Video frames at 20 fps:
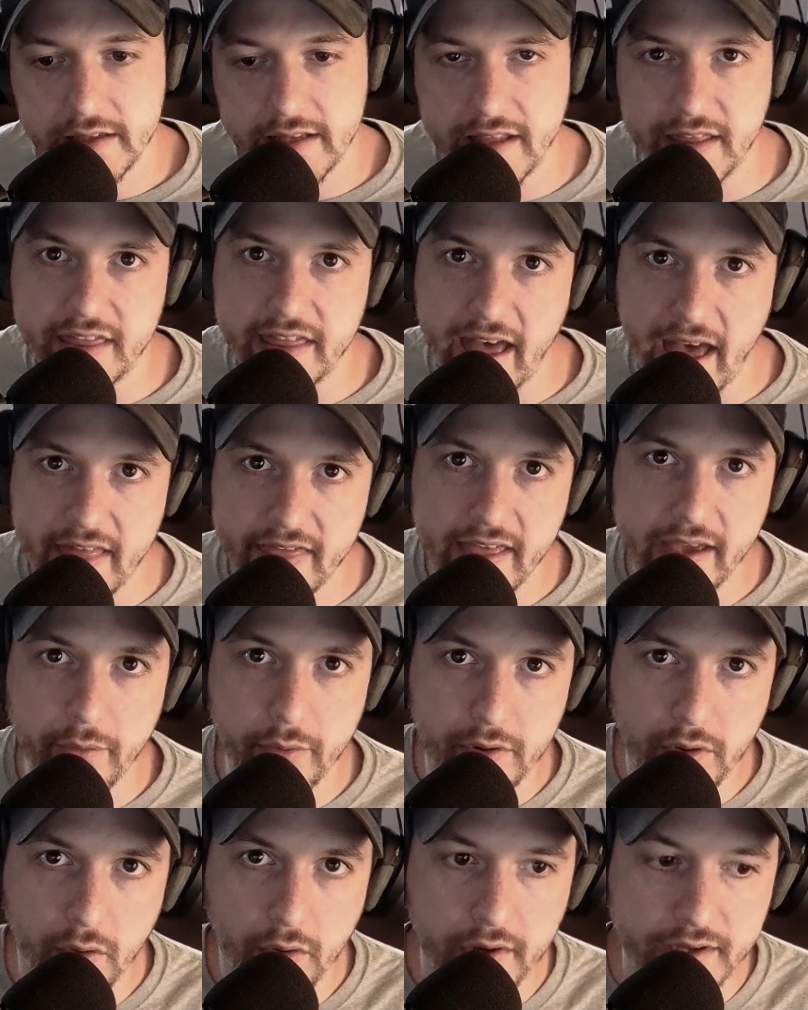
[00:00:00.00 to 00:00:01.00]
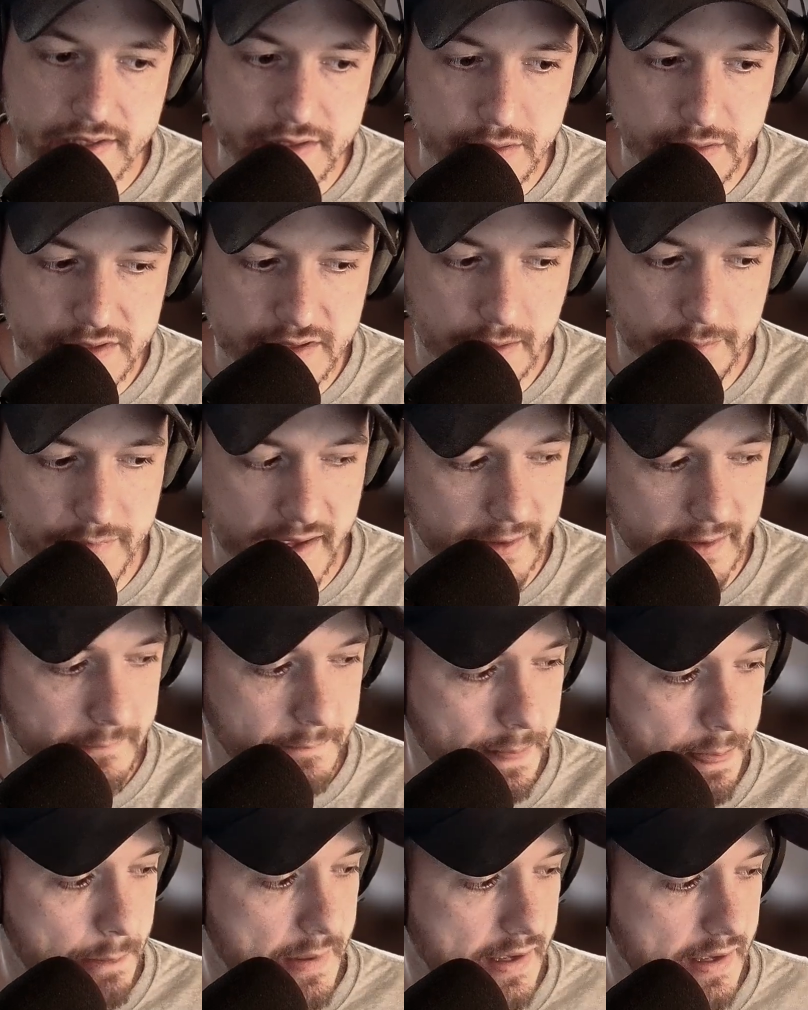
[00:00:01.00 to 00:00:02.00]
that then they would only do
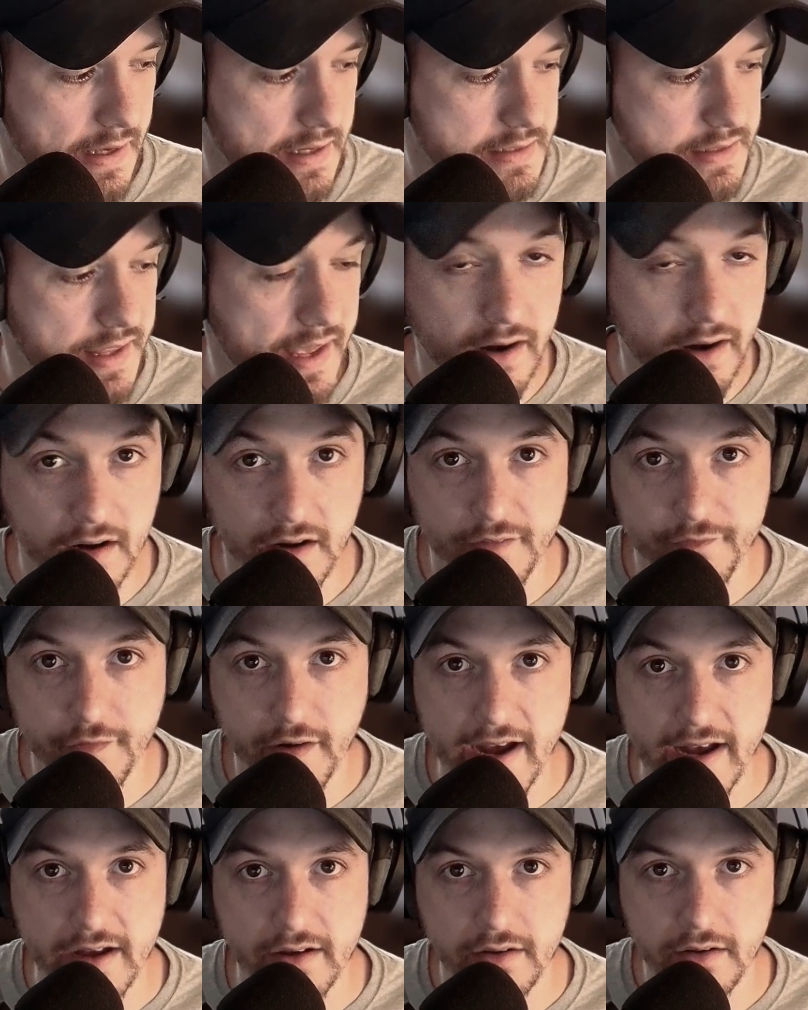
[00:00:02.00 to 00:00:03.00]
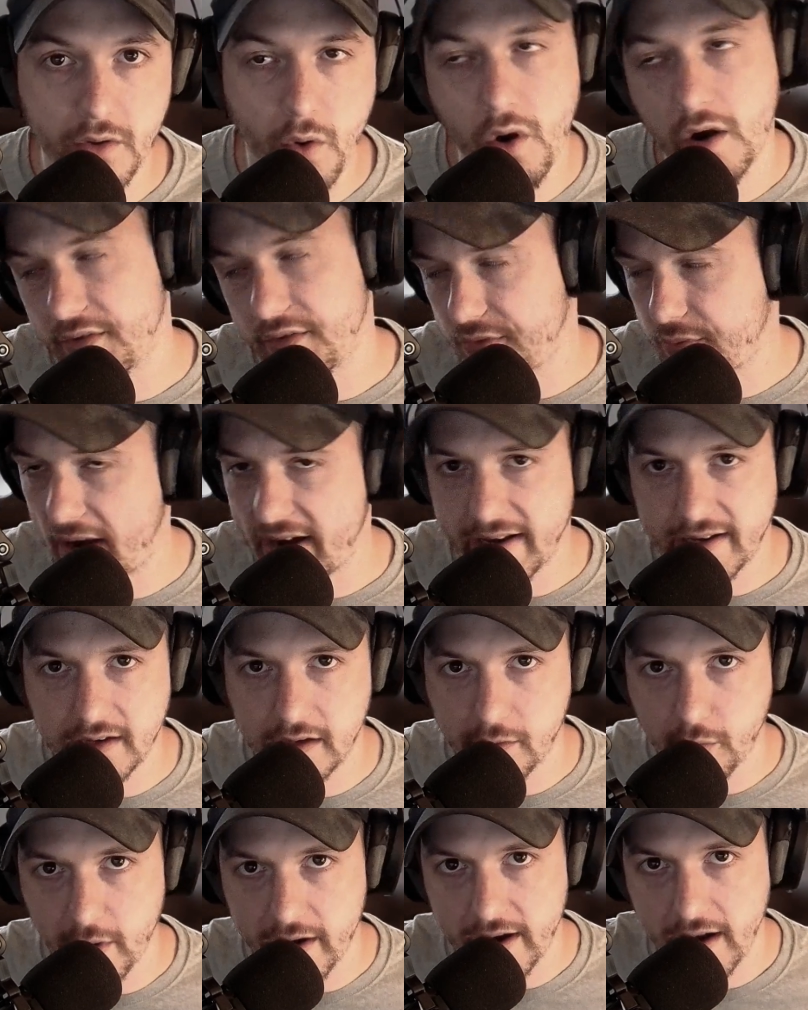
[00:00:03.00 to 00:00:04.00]
something because they're afraid or threatening
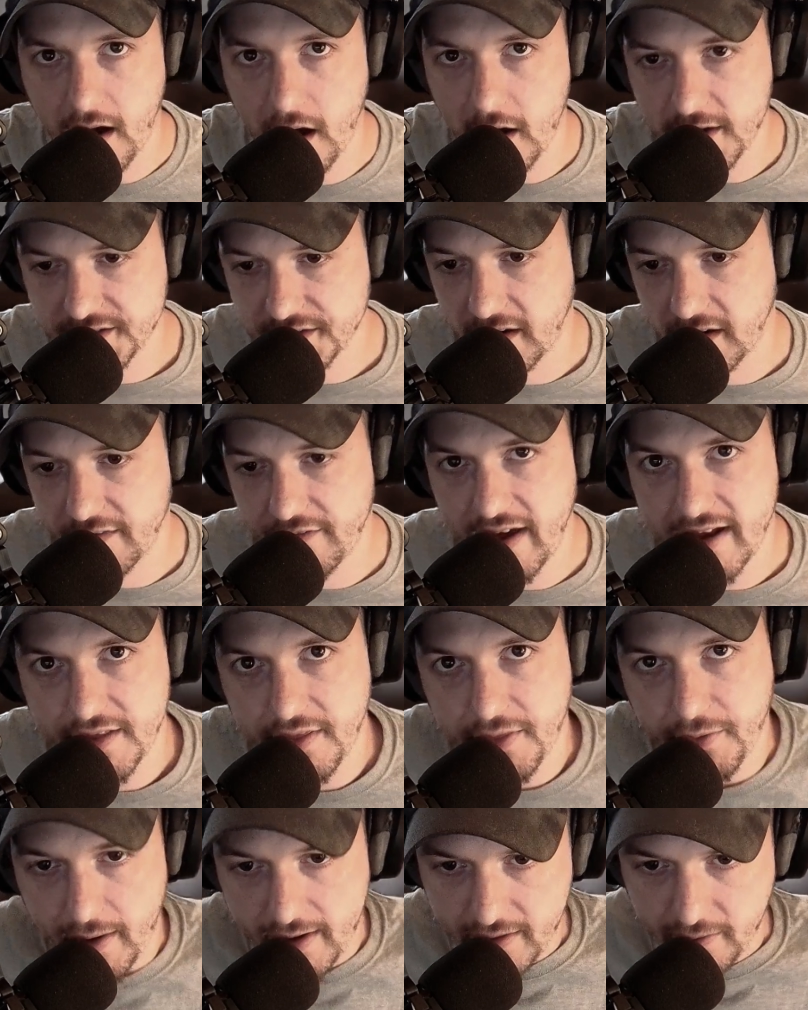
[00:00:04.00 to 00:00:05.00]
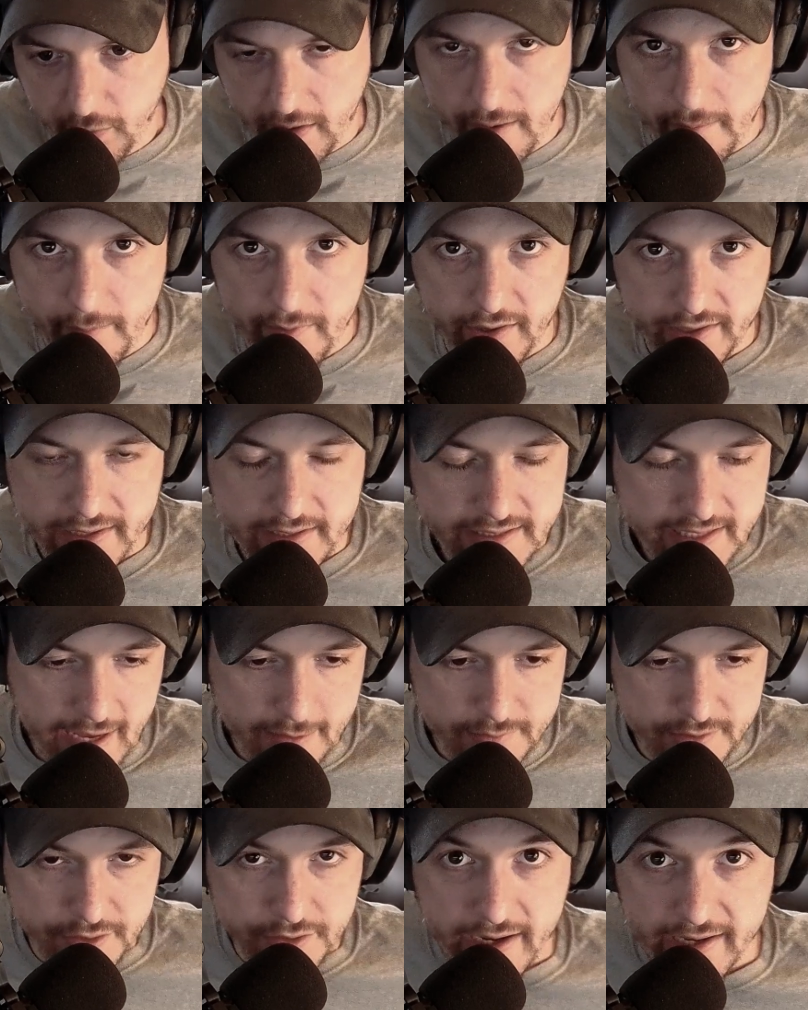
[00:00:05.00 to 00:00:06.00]
to quit. Also, I've had to threaten to quit a million
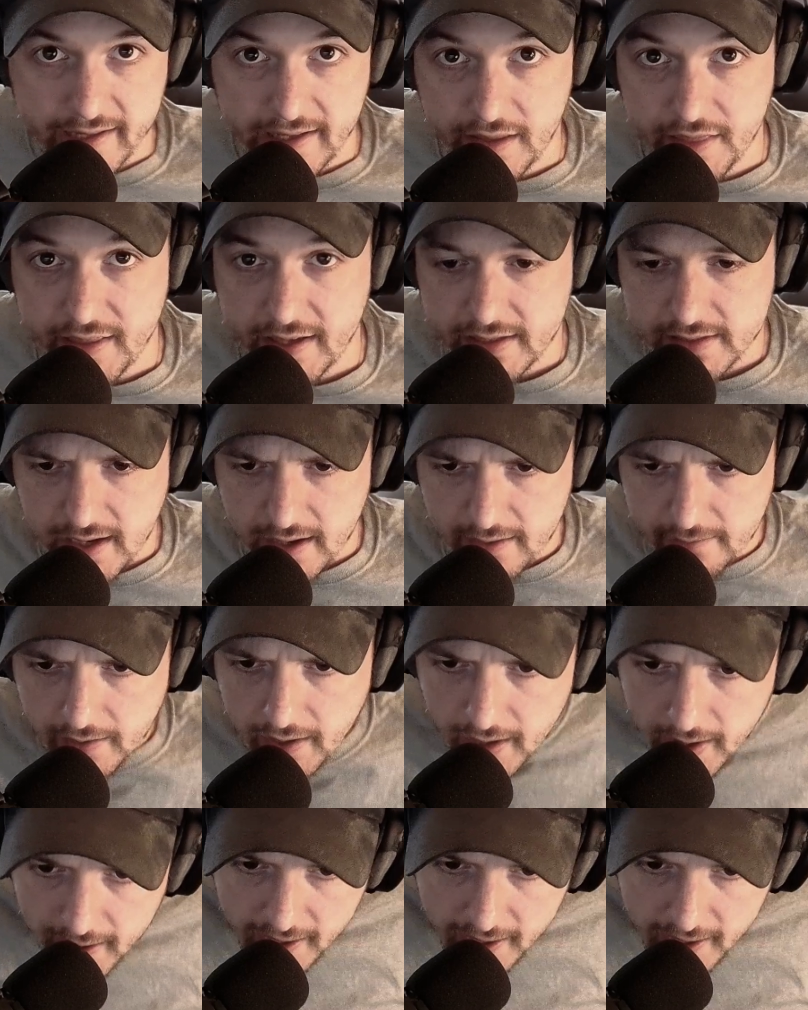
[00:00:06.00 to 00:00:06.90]
times to try to get things done.